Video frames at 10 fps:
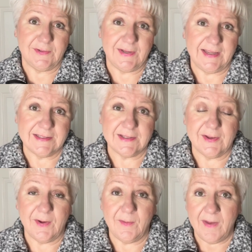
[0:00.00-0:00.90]
days
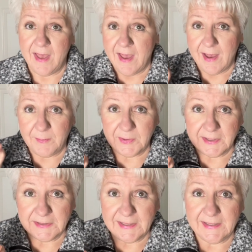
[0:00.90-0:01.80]
ago, I'm
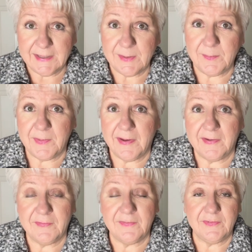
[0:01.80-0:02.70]
gonna link it above.